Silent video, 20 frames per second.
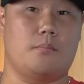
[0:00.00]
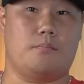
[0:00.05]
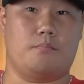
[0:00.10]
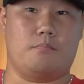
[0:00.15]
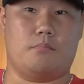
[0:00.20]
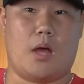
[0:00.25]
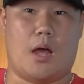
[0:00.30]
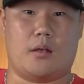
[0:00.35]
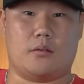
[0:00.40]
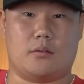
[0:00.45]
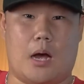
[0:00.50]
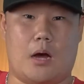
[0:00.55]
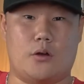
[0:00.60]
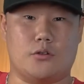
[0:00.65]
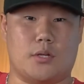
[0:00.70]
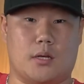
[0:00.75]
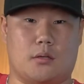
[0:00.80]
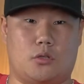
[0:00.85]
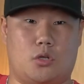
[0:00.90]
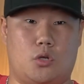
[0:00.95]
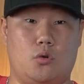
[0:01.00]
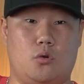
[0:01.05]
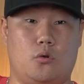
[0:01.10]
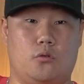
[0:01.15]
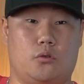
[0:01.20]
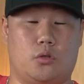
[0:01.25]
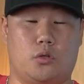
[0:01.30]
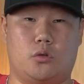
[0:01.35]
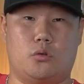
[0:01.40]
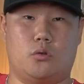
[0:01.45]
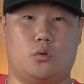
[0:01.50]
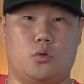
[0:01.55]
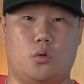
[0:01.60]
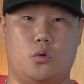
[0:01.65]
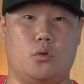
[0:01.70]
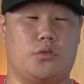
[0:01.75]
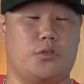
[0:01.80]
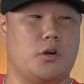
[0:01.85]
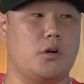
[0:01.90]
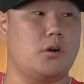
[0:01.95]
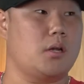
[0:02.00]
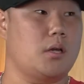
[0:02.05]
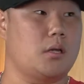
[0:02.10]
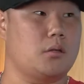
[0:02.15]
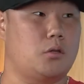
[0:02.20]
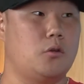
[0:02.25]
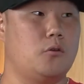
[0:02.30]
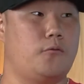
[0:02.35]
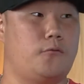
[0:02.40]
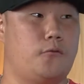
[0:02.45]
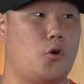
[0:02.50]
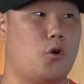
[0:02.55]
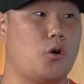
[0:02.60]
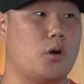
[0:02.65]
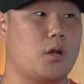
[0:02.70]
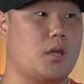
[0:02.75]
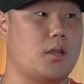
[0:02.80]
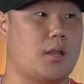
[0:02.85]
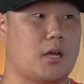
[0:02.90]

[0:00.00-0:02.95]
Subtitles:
after... I was like 230, 240, like